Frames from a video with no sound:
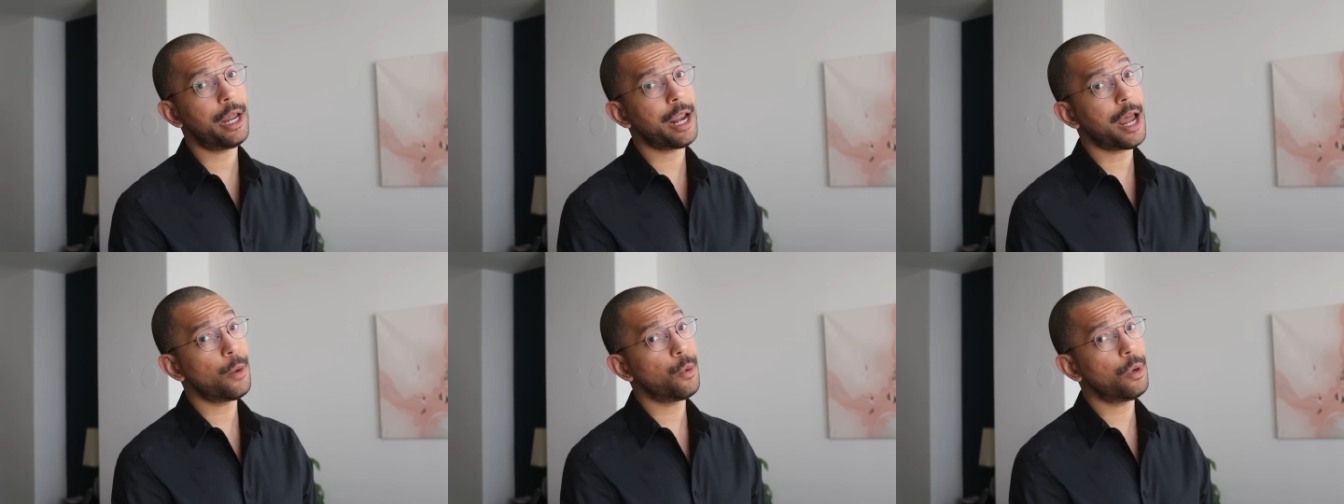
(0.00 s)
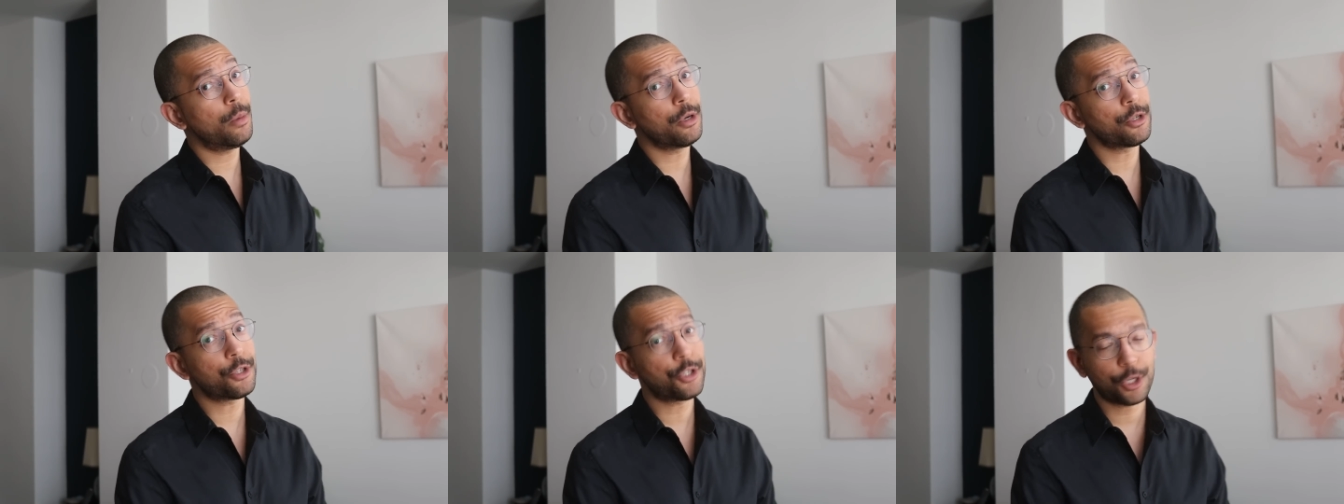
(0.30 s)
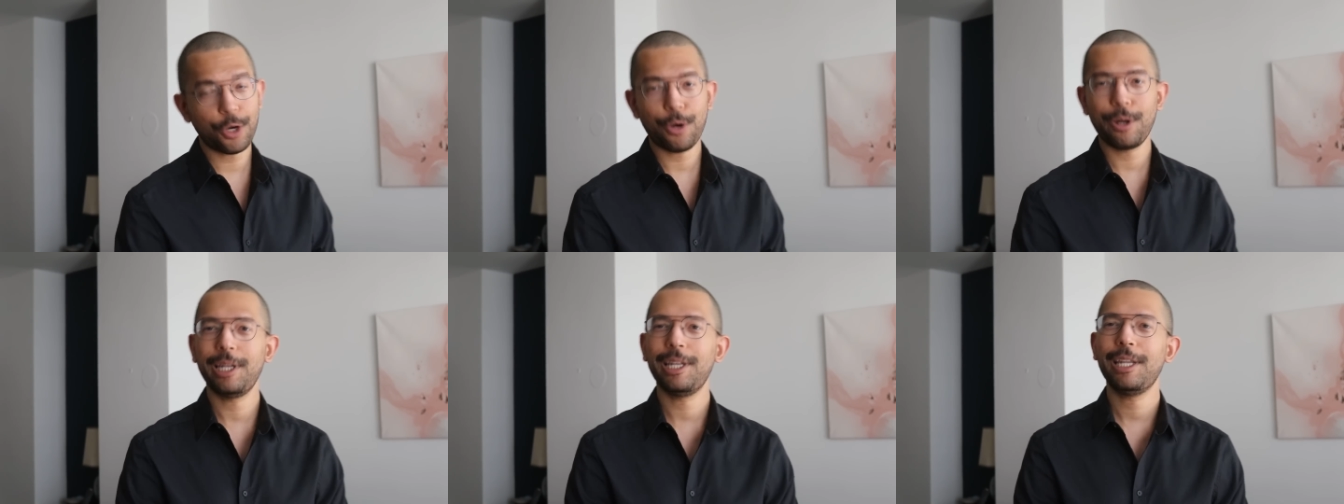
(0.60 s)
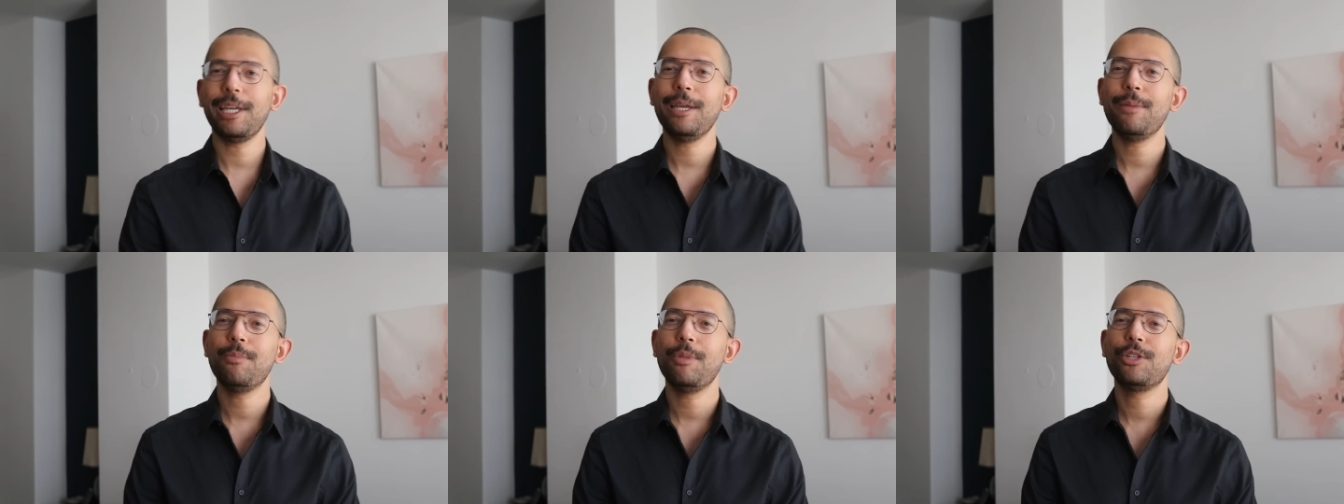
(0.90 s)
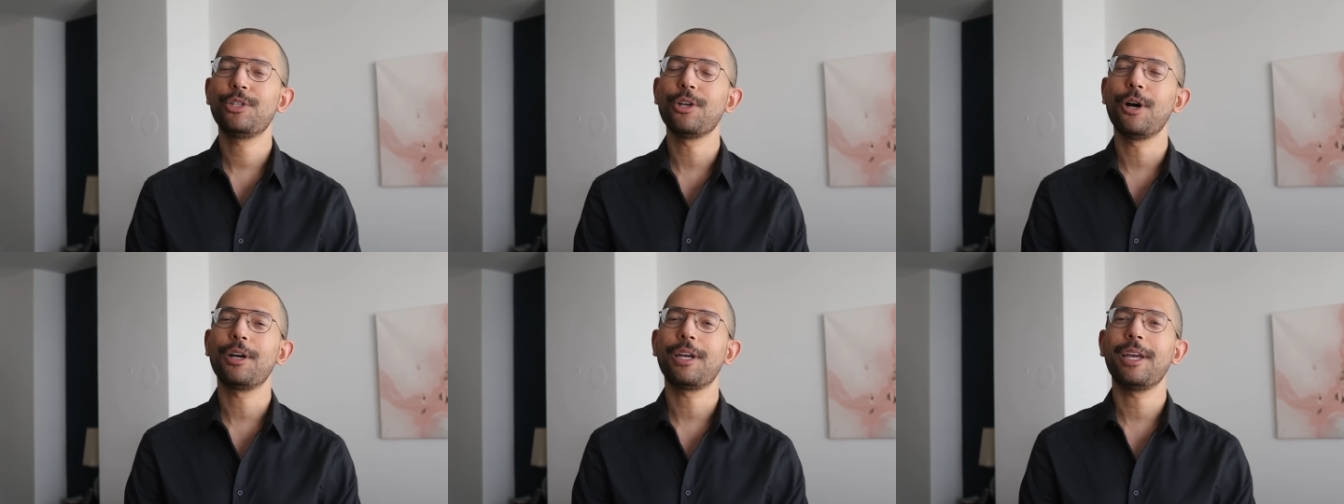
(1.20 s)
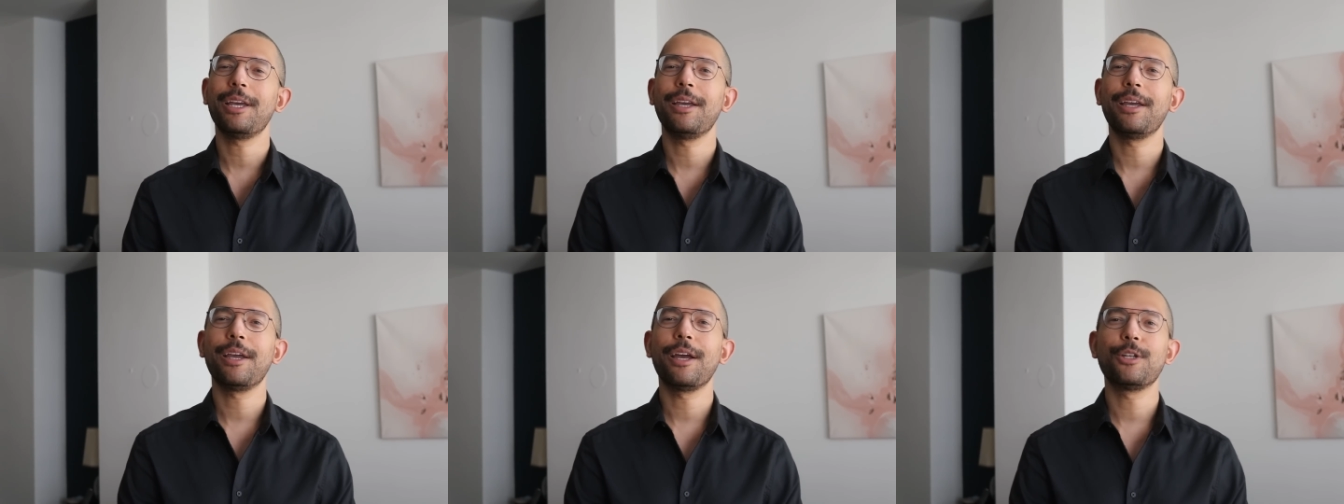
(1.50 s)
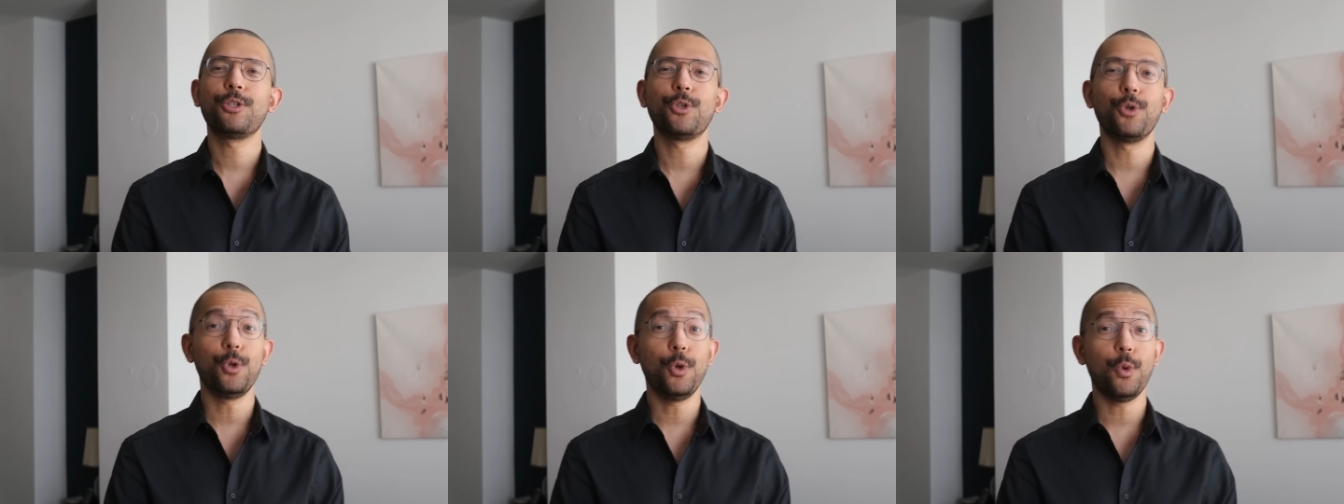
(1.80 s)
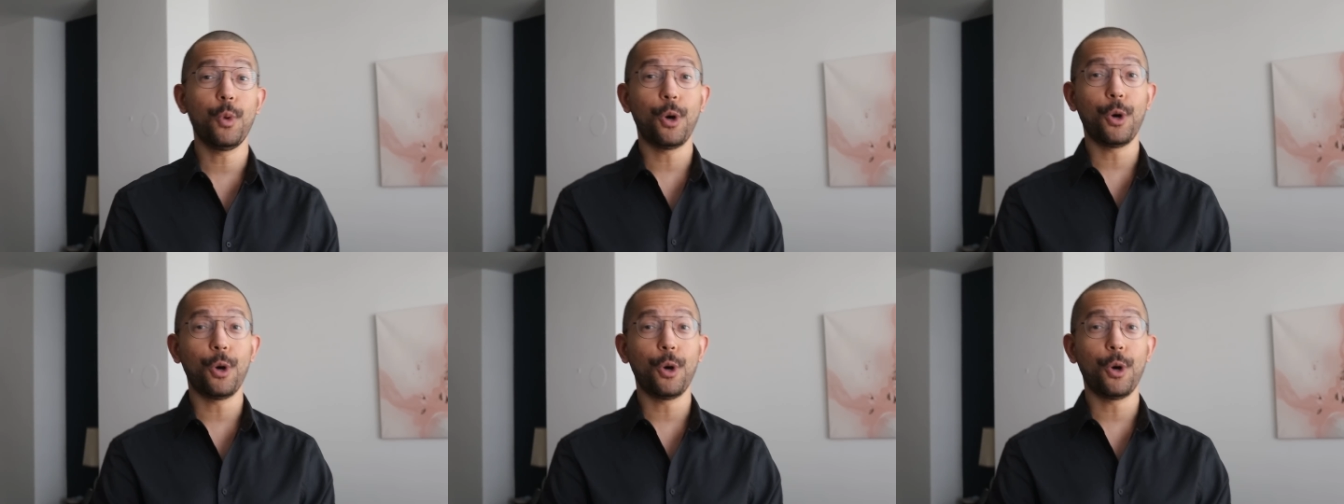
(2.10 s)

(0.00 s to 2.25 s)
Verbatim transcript: and I will most certainly be talking to you